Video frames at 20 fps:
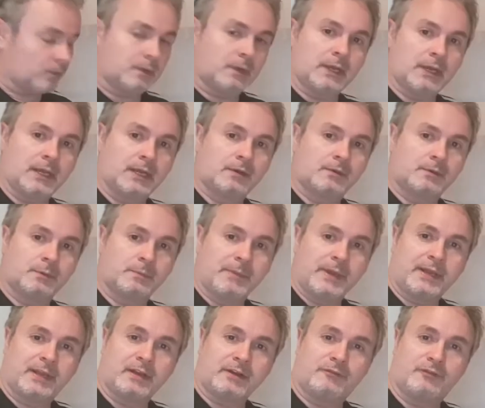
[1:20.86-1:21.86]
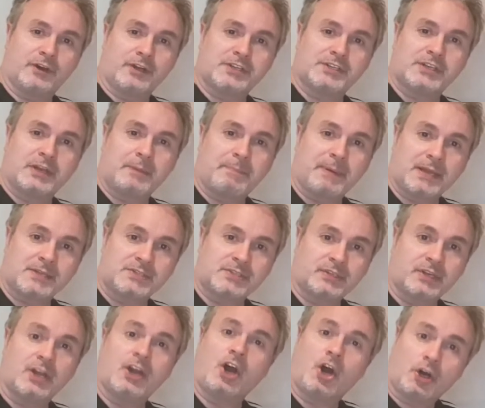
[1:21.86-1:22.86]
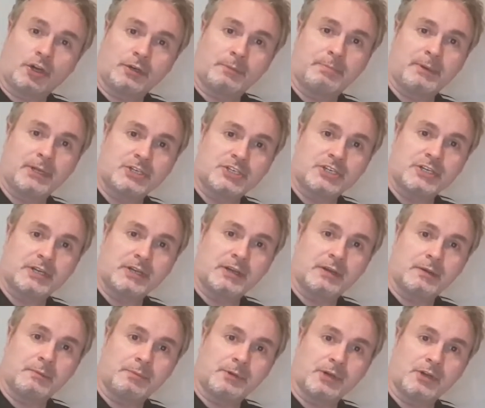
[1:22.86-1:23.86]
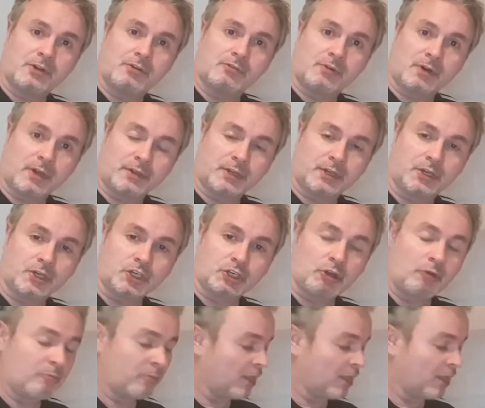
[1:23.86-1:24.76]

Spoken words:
how do we make a flux capacitor on a budget, but rather good?